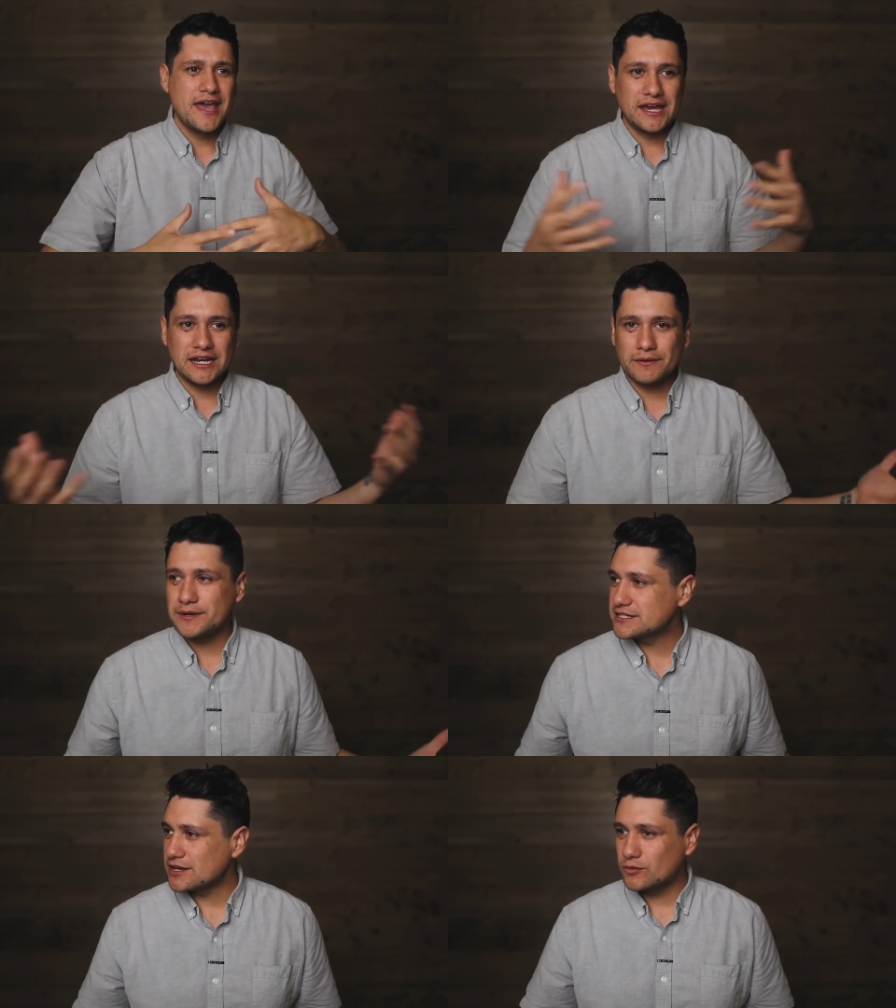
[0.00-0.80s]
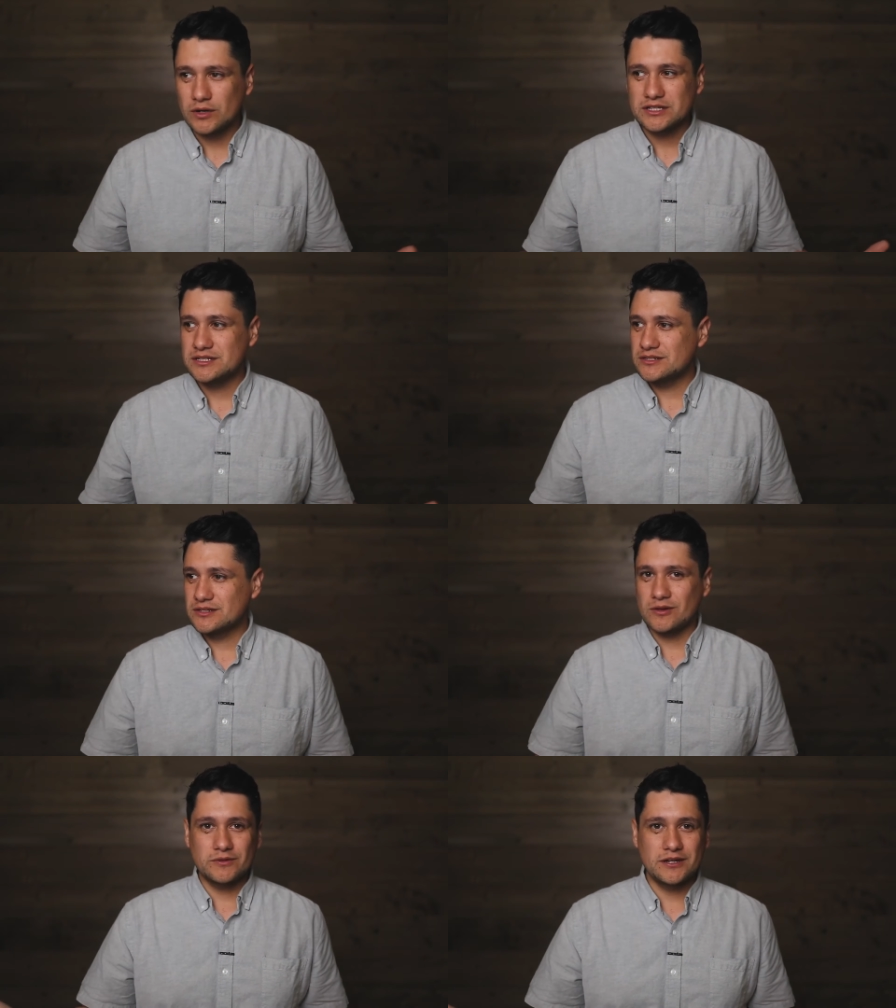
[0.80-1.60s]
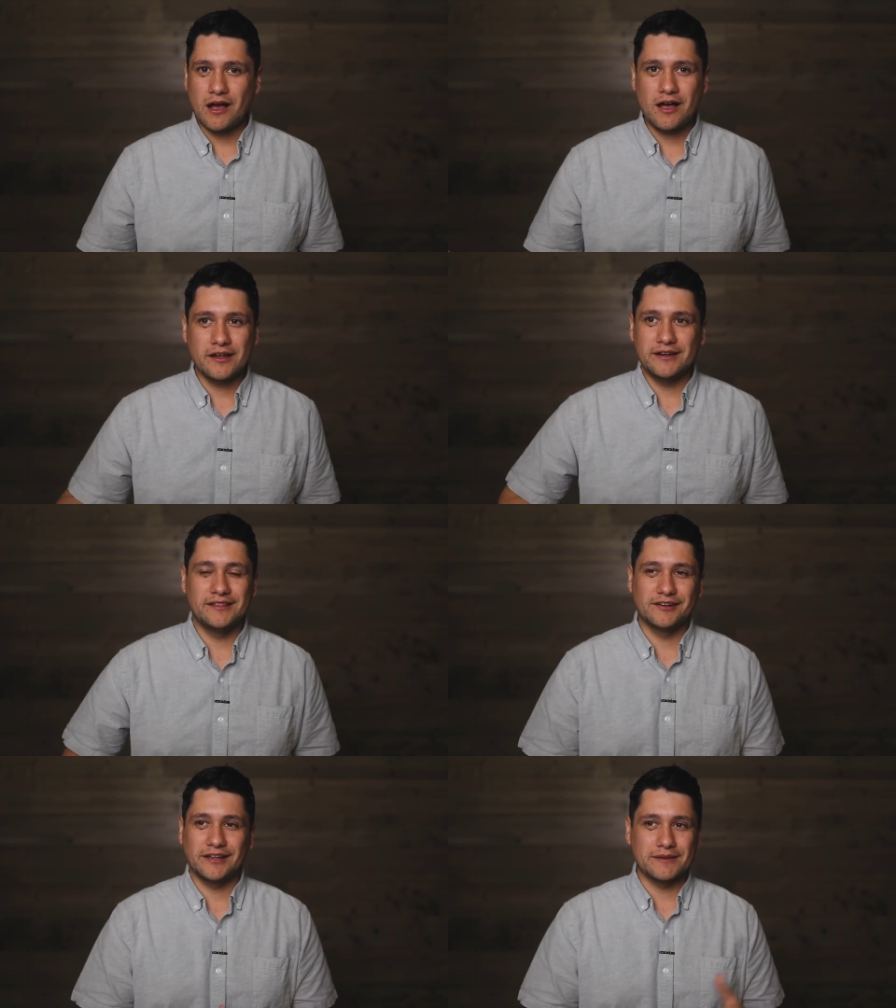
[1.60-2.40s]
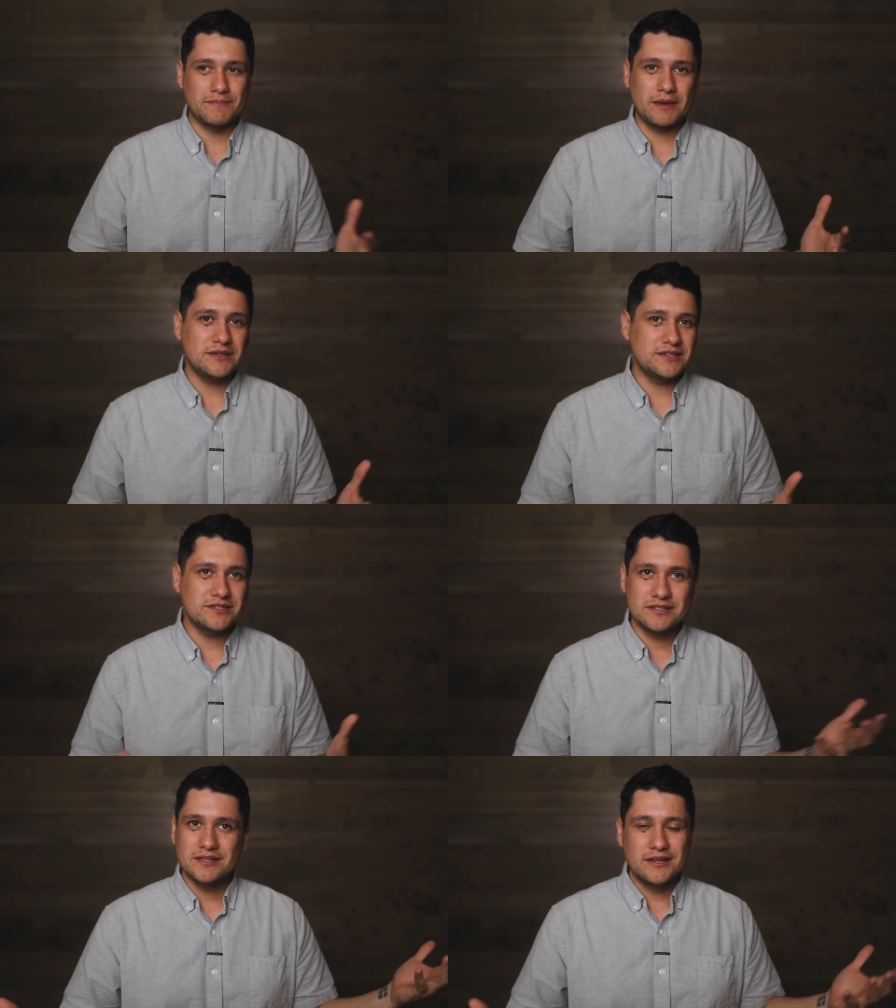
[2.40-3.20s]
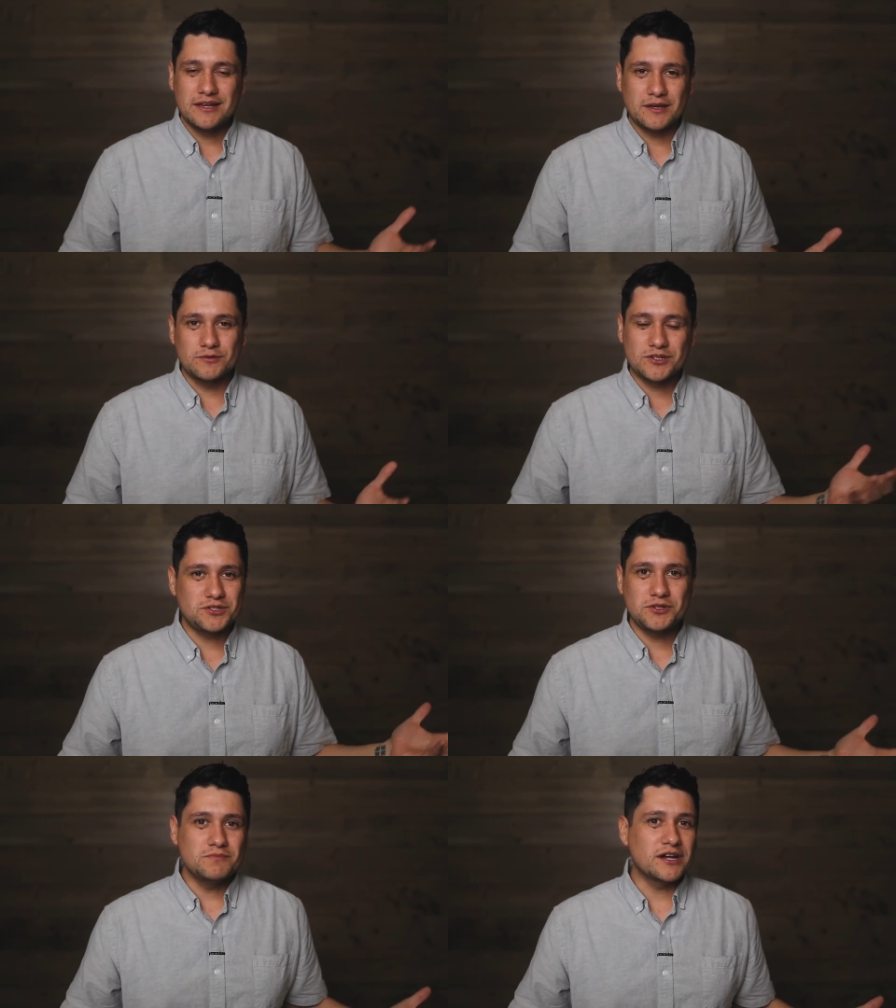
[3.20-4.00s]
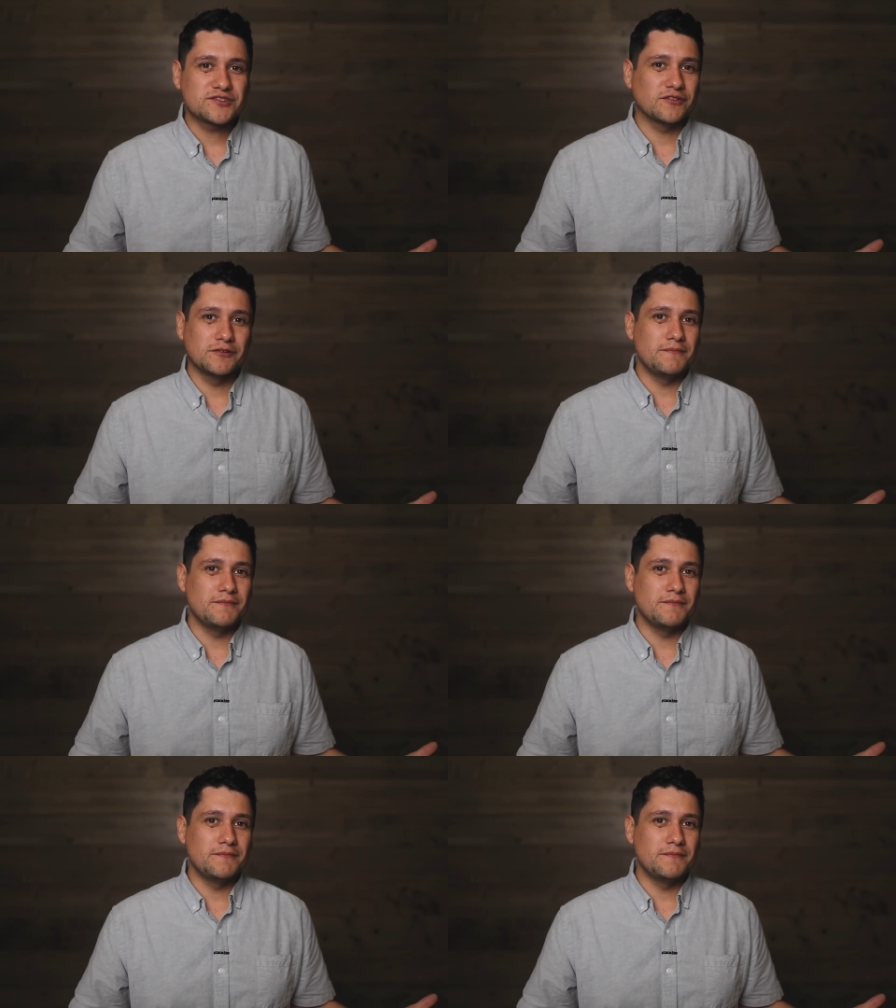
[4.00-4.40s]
And everybody's like, what's going on? And they're like, maybe it was just too much for